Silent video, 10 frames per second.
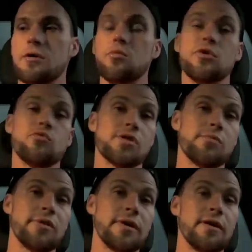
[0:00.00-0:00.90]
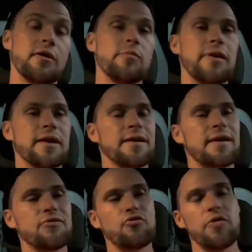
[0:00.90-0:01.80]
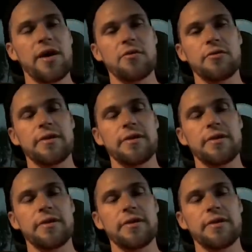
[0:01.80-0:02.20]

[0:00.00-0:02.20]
which was the big help, and I cannot do that on